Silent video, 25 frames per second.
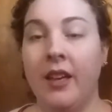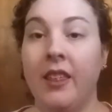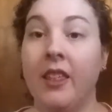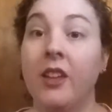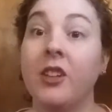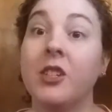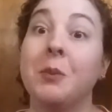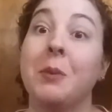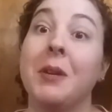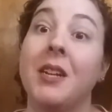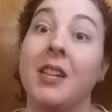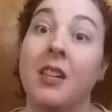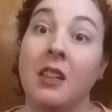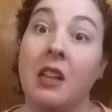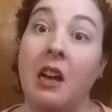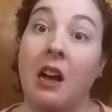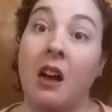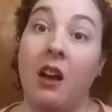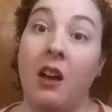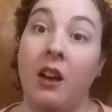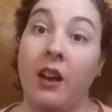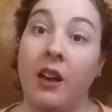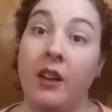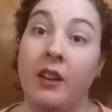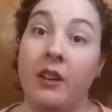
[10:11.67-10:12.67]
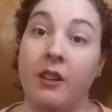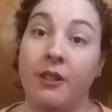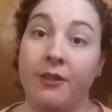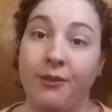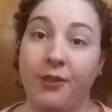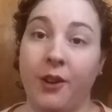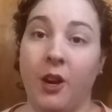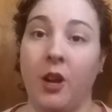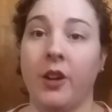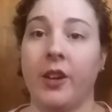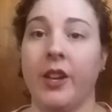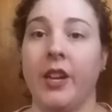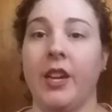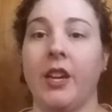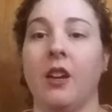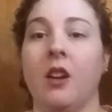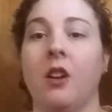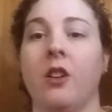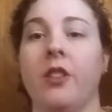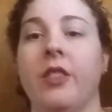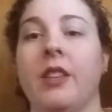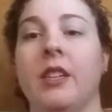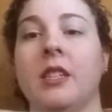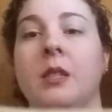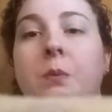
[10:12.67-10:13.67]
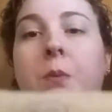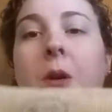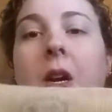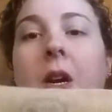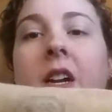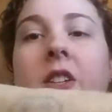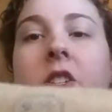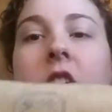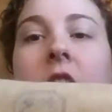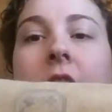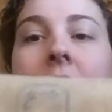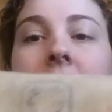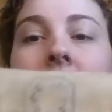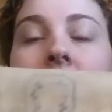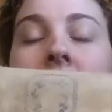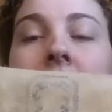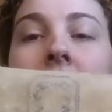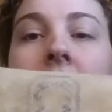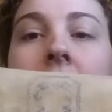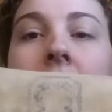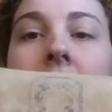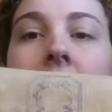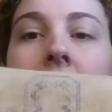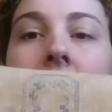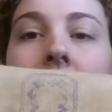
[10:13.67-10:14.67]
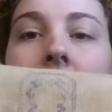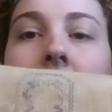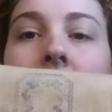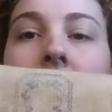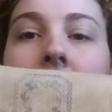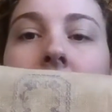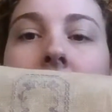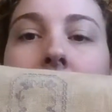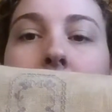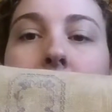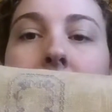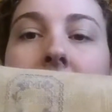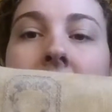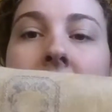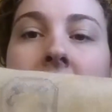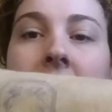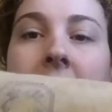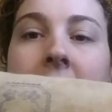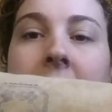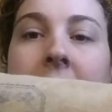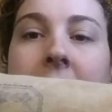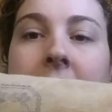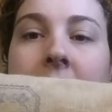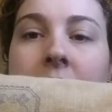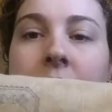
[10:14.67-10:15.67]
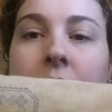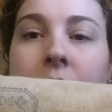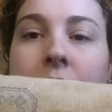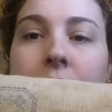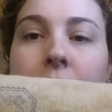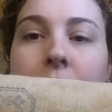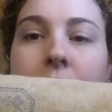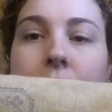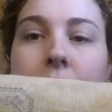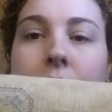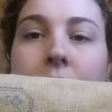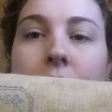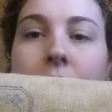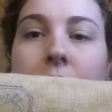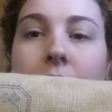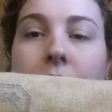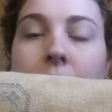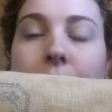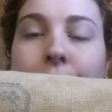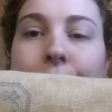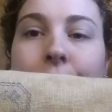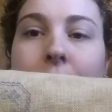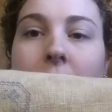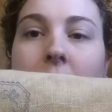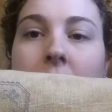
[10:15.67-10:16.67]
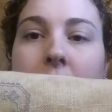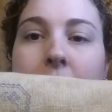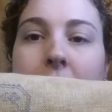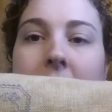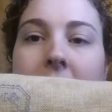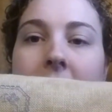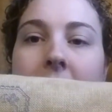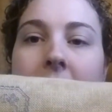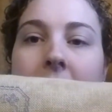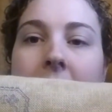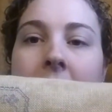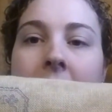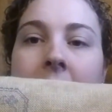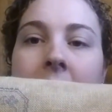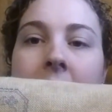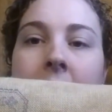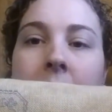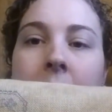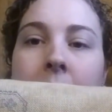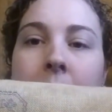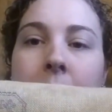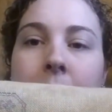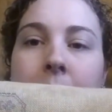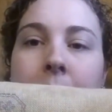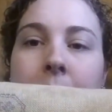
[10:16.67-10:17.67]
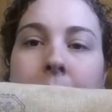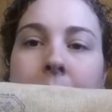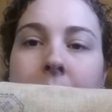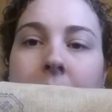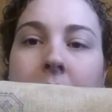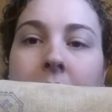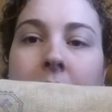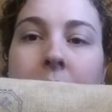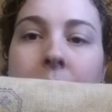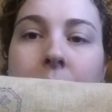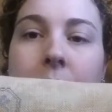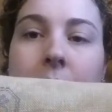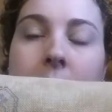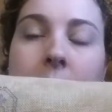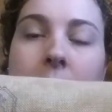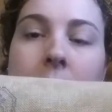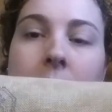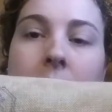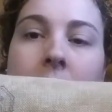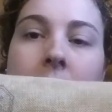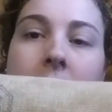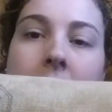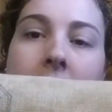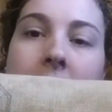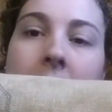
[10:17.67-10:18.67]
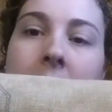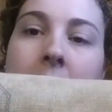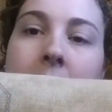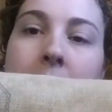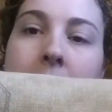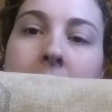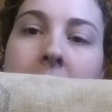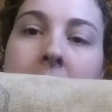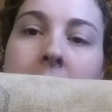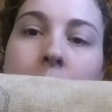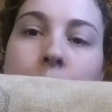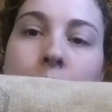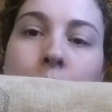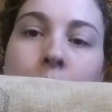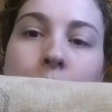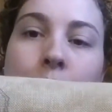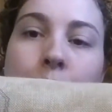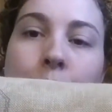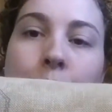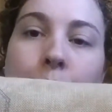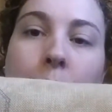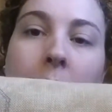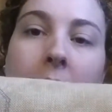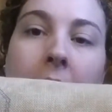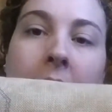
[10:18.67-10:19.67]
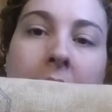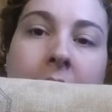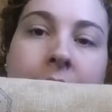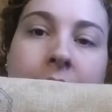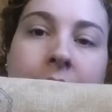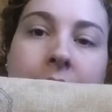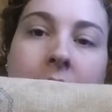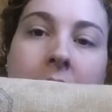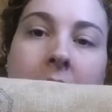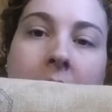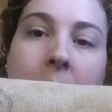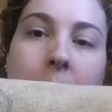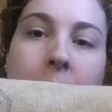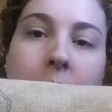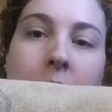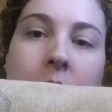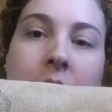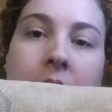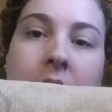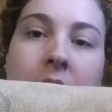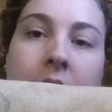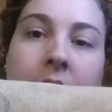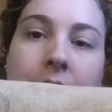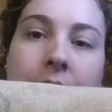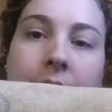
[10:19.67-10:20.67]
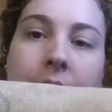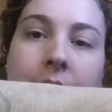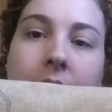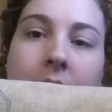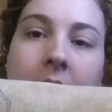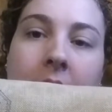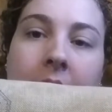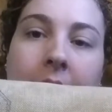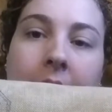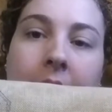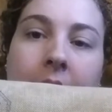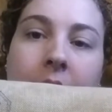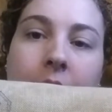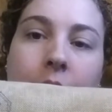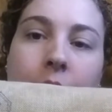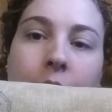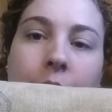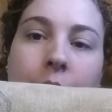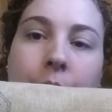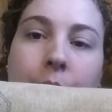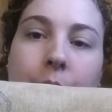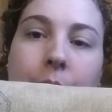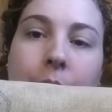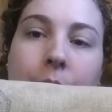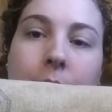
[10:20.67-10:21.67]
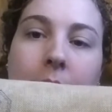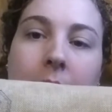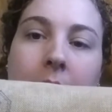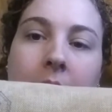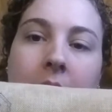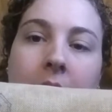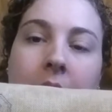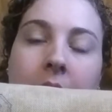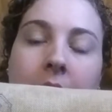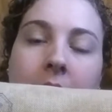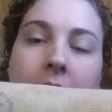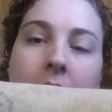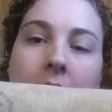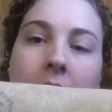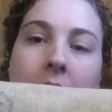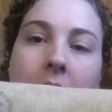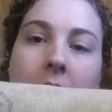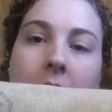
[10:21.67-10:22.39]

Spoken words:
there's been a lot of frogging on this project. And I need to frog my M. The original M is too wide for that motif. They had it too many